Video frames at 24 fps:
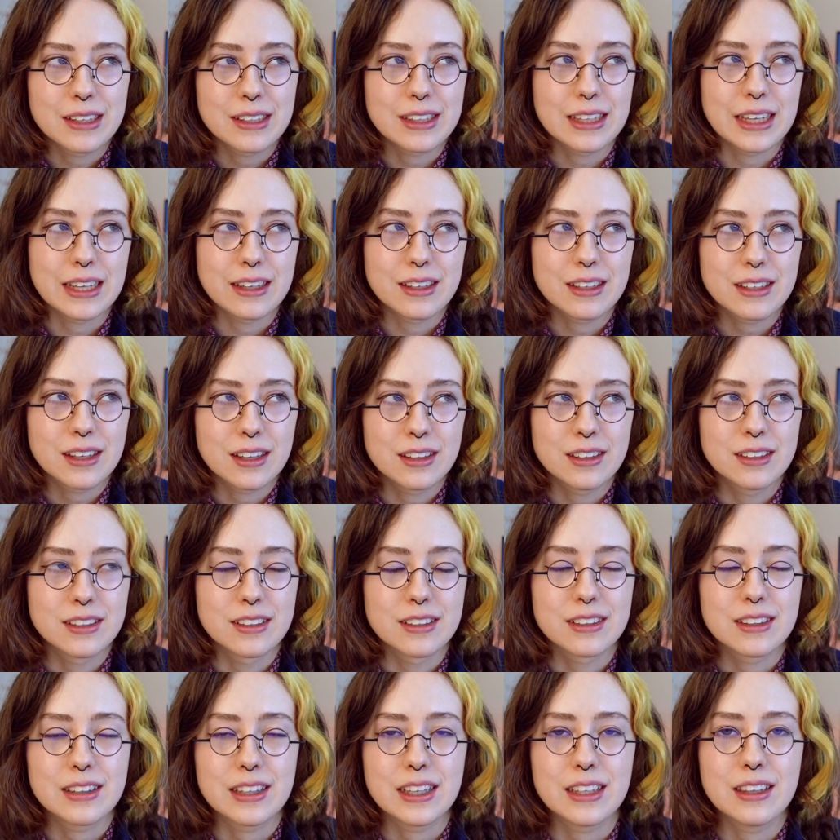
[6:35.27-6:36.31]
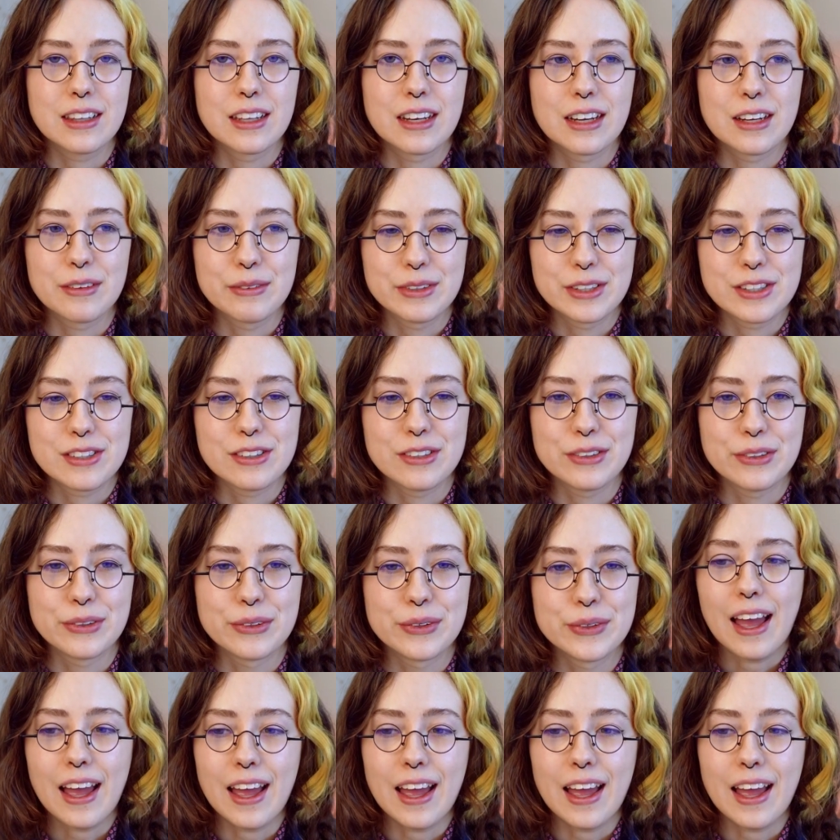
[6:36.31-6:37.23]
of like a little thing that I would do,